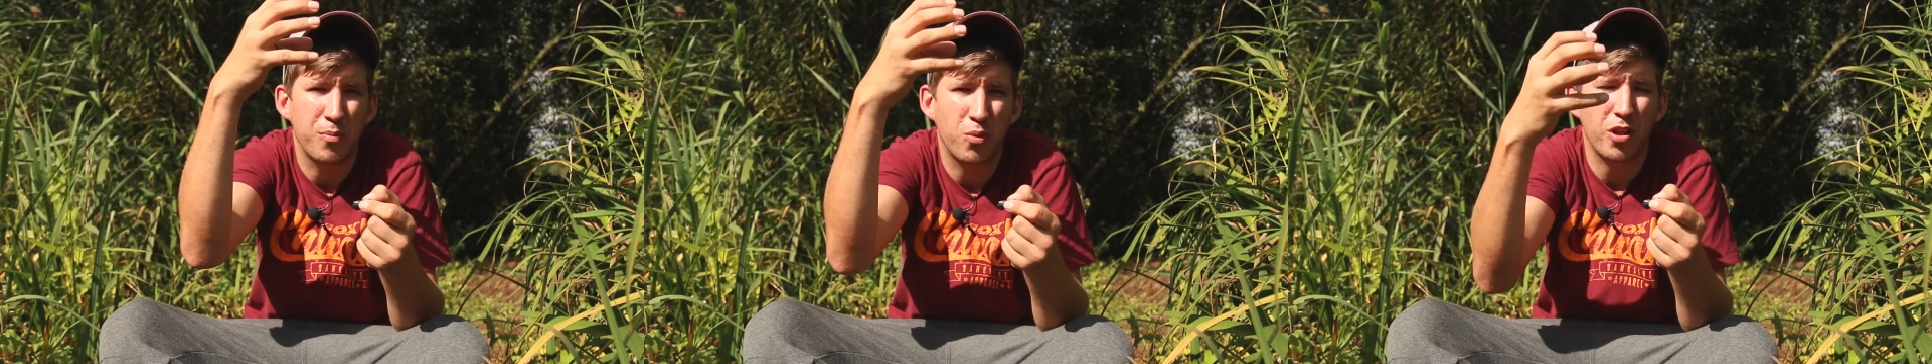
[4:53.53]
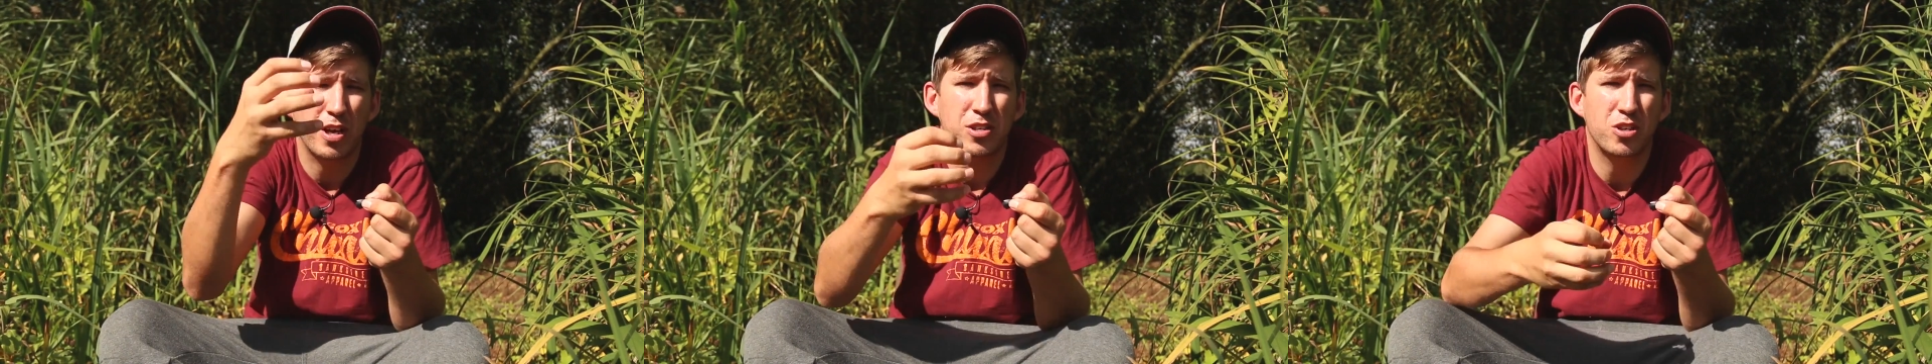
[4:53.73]

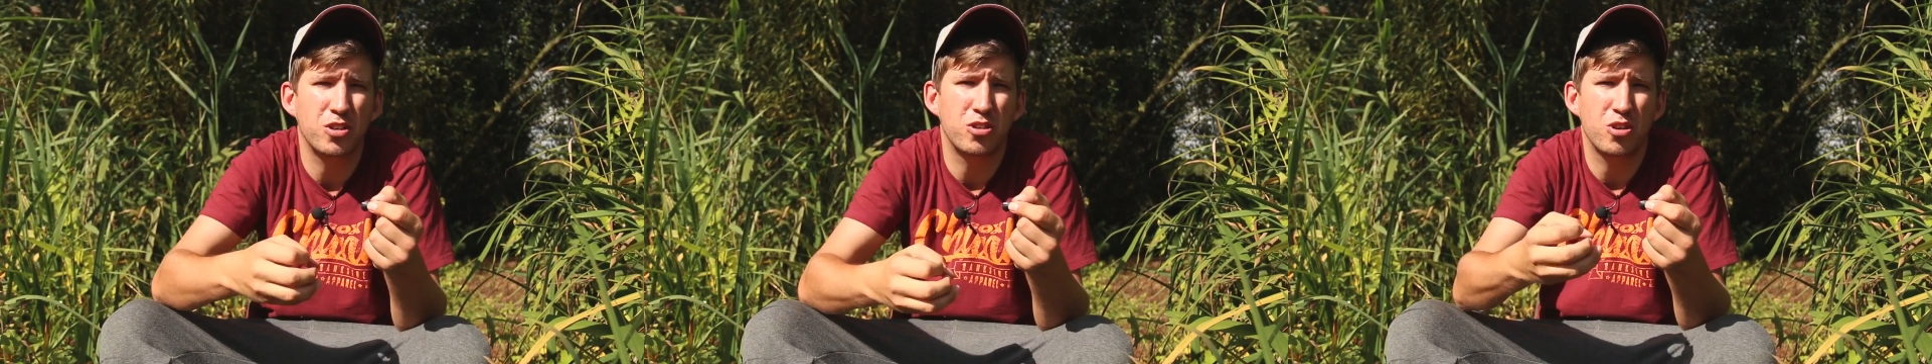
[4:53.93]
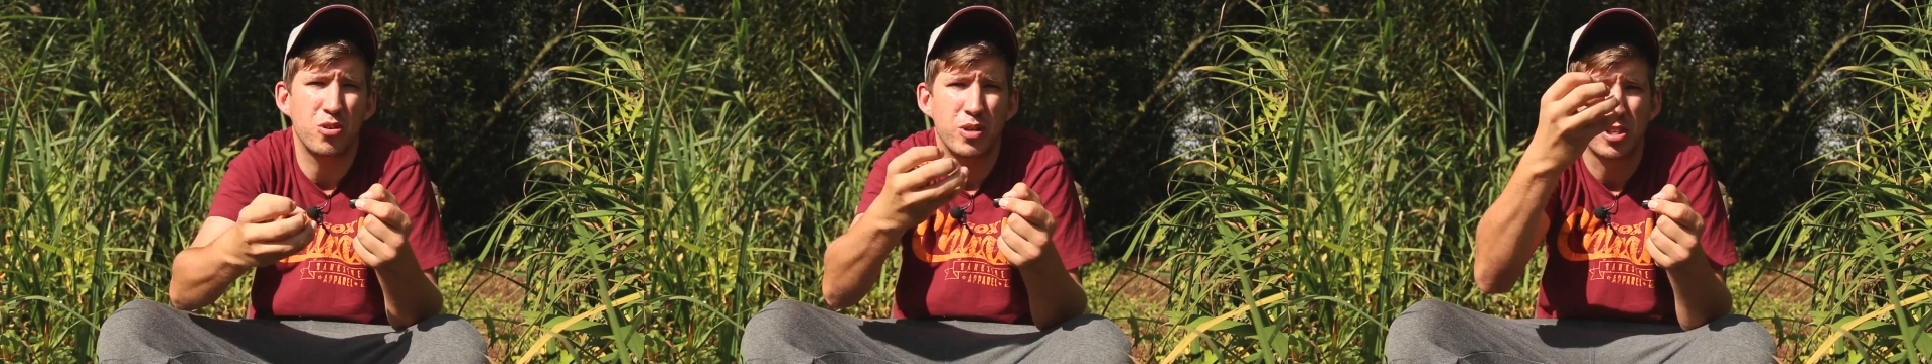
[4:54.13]
what that's going
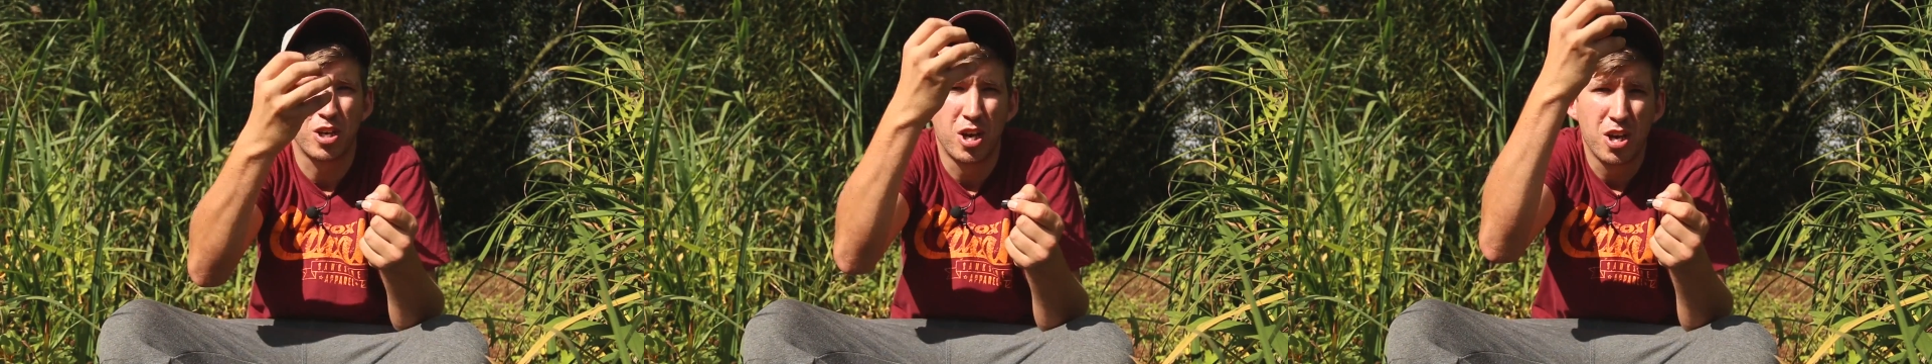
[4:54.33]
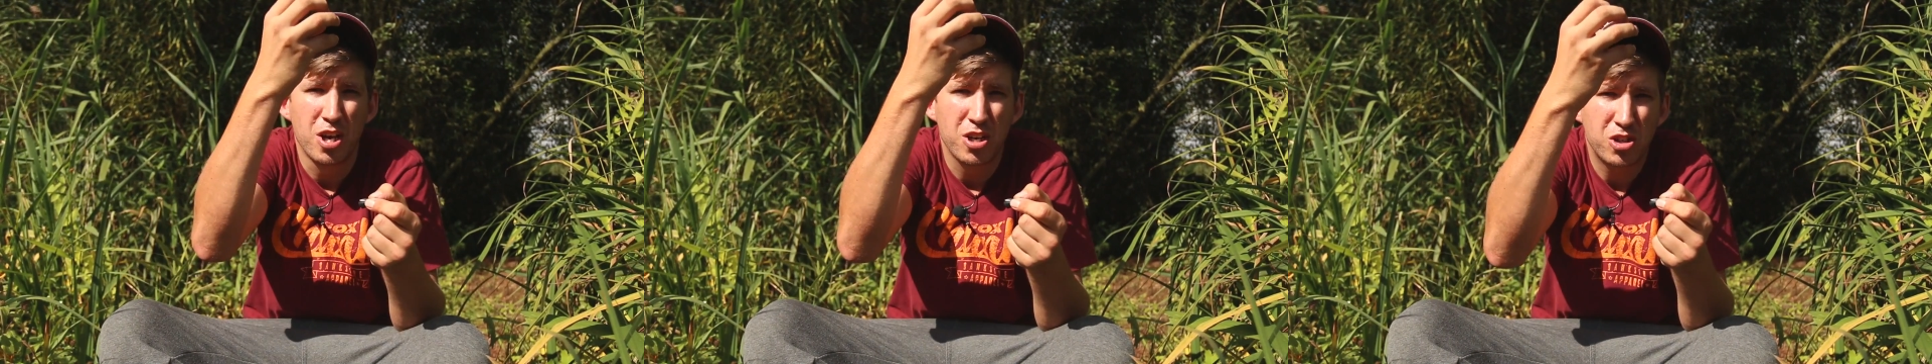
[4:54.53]
to do is
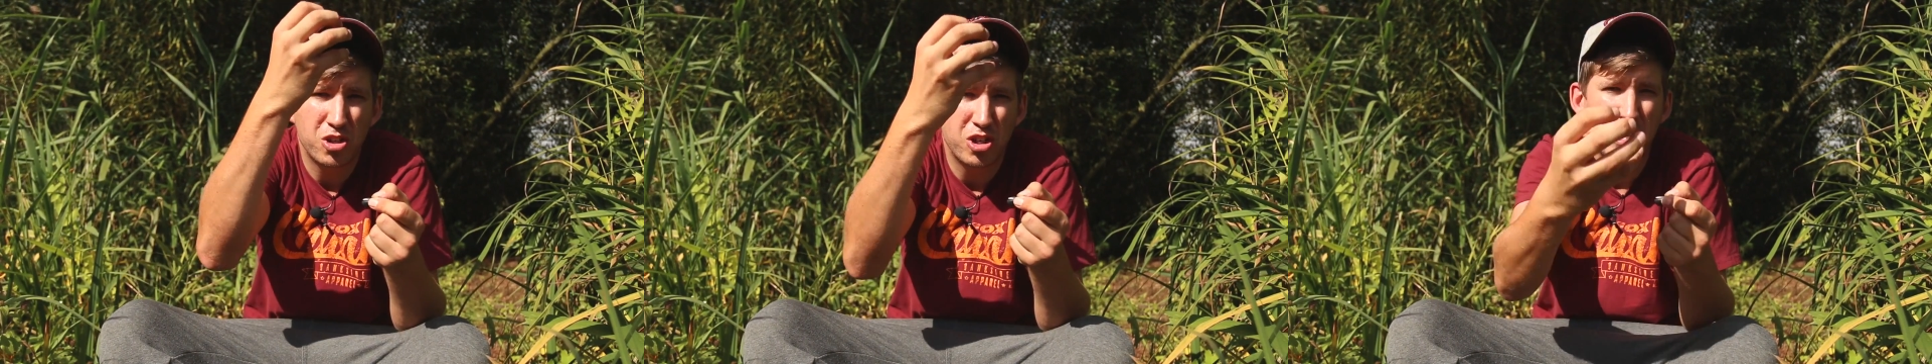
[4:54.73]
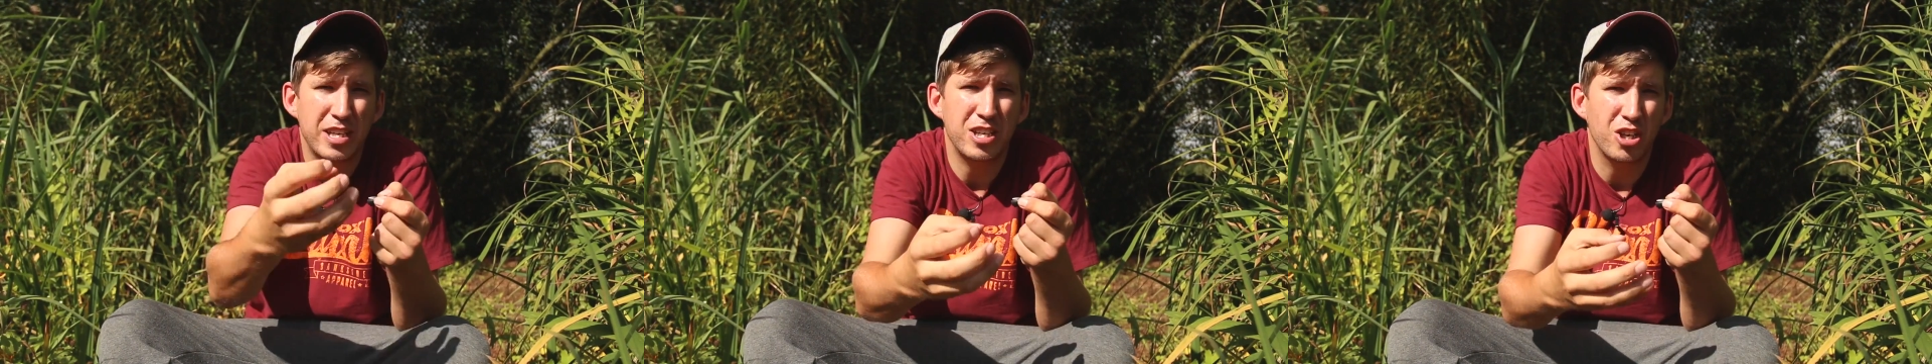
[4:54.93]

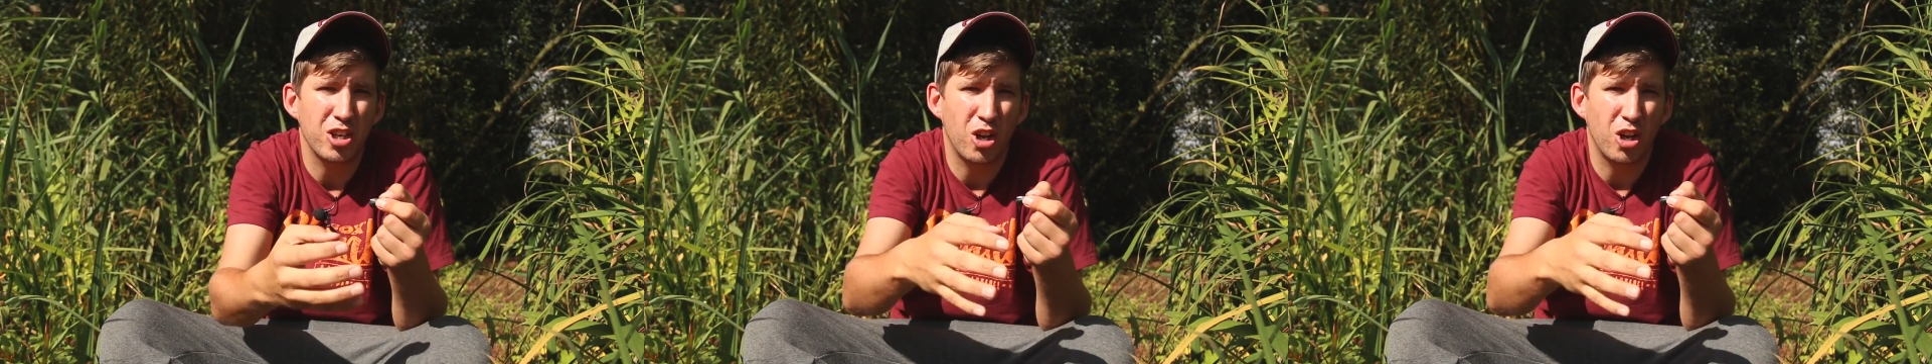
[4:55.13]
sink your